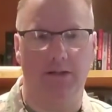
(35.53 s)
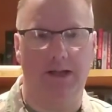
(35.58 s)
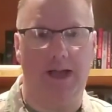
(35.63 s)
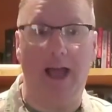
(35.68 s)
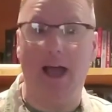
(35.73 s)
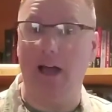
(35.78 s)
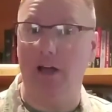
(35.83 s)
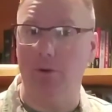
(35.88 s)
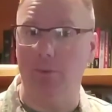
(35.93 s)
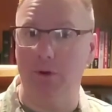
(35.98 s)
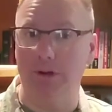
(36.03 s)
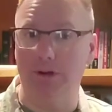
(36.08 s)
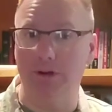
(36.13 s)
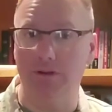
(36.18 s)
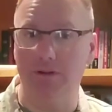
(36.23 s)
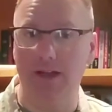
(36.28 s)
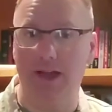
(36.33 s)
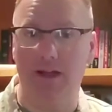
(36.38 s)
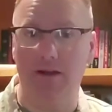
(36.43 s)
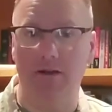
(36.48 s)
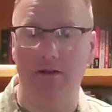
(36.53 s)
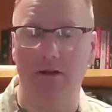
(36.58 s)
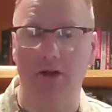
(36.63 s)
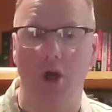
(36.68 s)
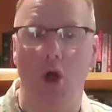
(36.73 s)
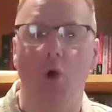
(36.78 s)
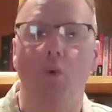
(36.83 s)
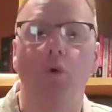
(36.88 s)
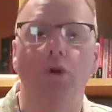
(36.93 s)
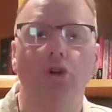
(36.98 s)
How do we do that?
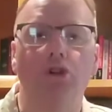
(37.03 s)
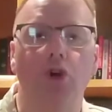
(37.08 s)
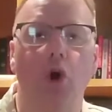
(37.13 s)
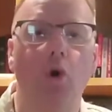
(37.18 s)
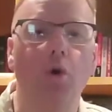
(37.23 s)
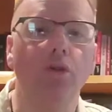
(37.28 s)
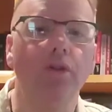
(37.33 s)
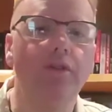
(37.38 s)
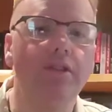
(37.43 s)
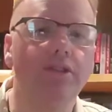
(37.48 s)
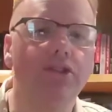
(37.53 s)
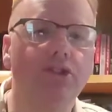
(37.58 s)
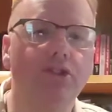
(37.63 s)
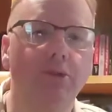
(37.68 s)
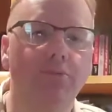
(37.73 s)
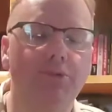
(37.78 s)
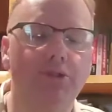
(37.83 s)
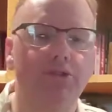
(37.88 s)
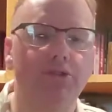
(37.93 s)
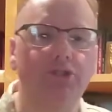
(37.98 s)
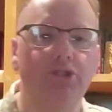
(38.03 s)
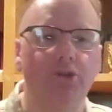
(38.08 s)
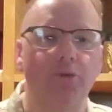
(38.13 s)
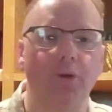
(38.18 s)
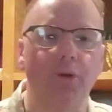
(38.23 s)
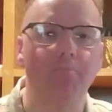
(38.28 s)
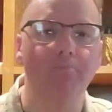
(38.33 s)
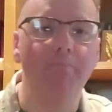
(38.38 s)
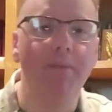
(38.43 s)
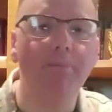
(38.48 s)
We're told in the scriptures to
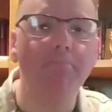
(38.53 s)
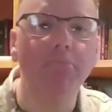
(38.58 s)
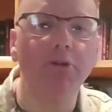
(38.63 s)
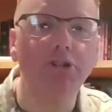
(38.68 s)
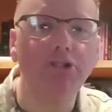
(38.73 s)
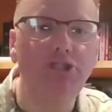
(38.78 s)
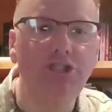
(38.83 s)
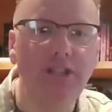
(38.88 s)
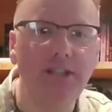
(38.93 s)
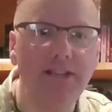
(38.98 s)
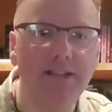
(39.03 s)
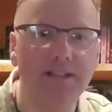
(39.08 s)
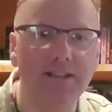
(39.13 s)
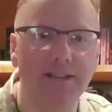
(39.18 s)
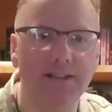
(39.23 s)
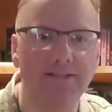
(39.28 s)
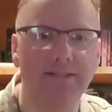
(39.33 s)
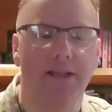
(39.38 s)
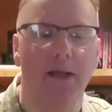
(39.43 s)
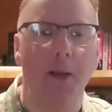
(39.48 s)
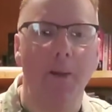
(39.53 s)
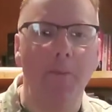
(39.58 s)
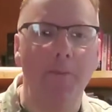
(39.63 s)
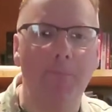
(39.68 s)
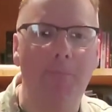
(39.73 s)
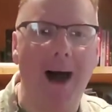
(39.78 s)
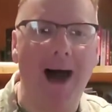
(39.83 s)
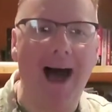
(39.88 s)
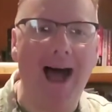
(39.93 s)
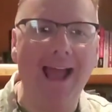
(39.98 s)
remember Jesus
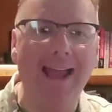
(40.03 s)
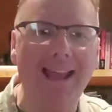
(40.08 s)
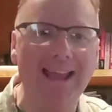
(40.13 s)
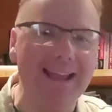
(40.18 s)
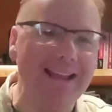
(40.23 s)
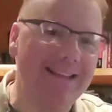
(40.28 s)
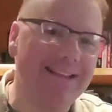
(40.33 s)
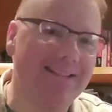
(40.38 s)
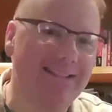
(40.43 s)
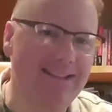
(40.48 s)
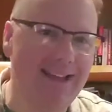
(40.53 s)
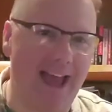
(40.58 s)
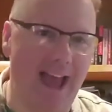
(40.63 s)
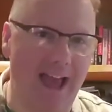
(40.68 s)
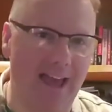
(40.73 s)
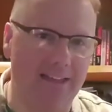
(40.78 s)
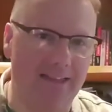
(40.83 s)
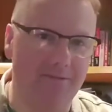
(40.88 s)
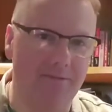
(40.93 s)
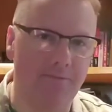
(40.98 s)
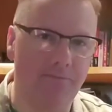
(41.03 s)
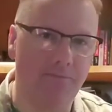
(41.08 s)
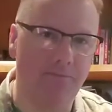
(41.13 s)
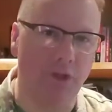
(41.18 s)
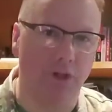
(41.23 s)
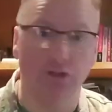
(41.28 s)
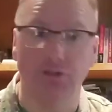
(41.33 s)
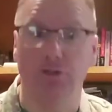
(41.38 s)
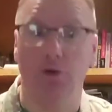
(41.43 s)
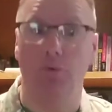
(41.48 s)
by his death.
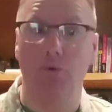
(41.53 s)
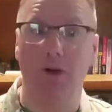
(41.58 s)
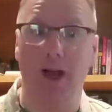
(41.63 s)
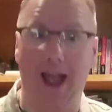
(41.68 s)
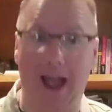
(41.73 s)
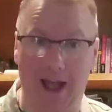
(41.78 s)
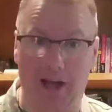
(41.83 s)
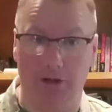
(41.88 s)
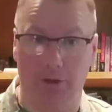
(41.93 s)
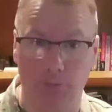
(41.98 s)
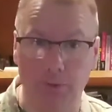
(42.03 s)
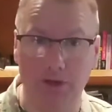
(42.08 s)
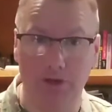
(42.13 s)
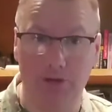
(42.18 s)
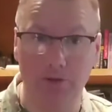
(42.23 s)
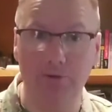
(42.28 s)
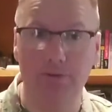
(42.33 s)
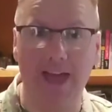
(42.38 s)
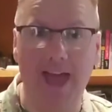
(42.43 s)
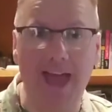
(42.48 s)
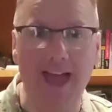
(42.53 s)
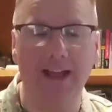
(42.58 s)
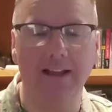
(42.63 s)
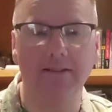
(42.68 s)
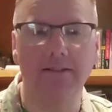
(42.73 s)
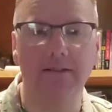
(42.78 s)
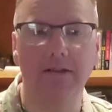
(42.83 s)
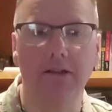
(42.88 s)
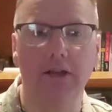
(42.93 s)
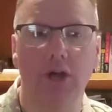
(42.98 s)
So how do we do
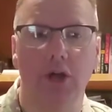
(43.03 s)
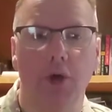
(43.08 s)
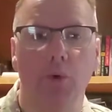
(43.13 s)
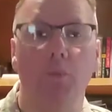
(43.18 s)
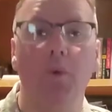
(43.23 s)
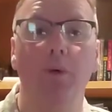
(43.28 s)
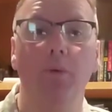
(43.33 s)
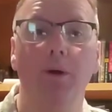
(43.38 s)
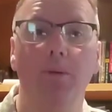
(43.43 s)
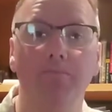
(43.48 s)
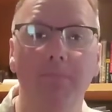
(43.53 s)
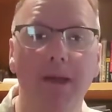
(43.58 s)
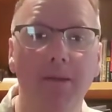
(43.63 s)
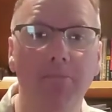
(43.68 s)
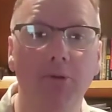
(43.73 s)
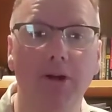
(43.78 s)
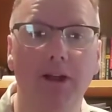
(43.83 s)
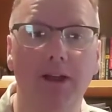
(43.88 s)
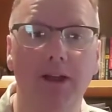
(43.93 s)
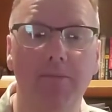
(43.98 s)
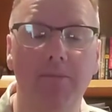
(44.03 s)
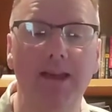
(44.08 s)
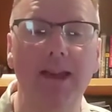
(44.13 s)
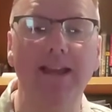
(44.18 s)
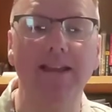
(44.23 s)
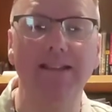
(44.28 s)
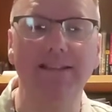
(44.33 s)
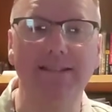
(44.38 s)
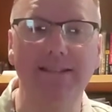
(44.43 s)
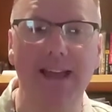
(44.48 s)
that? We remember him
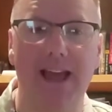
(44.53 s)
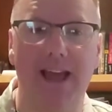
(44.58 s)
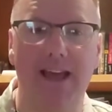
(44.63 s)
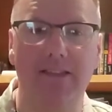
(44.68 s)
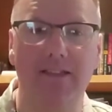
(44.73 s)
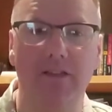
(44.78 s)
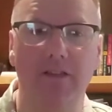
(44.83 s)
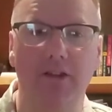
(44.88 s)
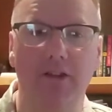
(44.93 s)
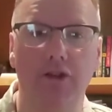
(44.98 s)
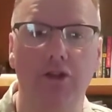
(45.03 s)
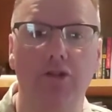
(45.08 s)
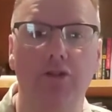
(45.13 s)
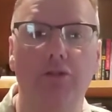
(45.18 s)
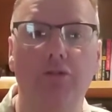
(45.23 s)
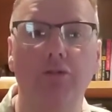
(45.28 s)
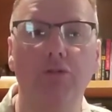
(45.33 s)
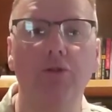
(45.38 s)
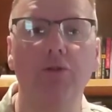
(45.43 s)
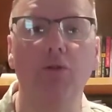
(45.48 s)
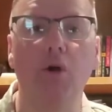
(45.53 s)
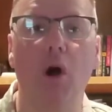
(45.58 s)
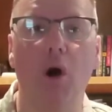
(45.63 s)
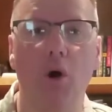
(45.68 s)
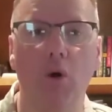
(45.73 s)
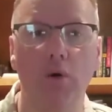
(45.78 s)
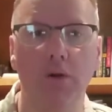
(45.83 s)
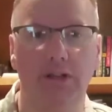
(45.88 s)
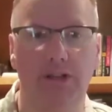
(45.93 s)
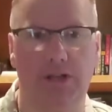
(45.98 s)
in his death through
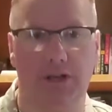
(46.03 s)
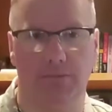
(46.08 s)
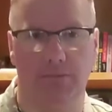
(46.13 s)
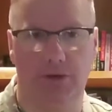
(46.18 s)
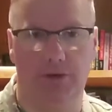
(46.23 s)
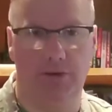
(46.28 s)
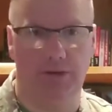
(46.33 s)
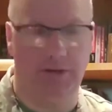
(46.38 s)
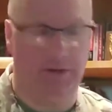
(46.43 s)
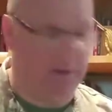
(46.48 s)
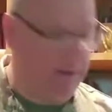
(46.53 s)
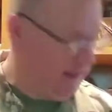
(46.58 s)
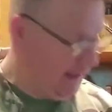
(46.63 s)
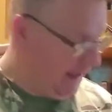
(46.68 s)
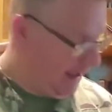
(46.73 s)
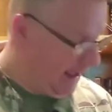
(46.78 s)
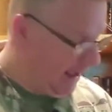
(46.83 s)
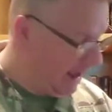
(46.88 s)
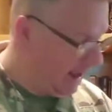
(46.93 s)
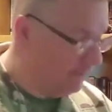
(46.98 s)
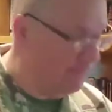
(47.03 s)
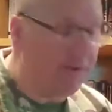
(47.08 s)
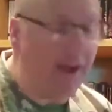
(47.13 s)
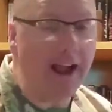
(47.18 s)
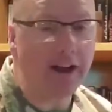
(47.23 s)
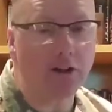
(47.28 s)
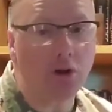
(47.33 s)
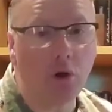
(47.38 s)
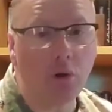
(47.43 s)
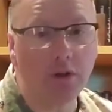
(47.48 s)
Holy Communion. In
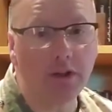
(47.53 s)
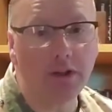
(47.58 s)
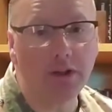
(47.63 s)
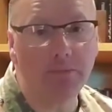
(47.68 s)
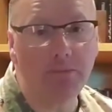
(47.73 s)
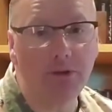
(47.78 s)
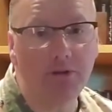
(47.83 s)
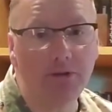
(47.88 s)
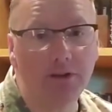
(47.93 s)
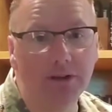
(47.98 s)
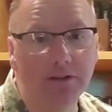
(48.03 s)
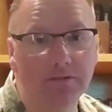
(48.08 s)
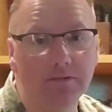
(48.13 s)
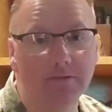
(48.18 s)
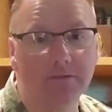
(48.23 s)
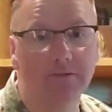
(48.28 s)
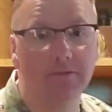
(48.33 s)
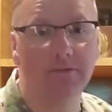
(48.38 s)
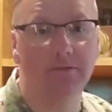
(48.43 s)
fact, Holy Communion,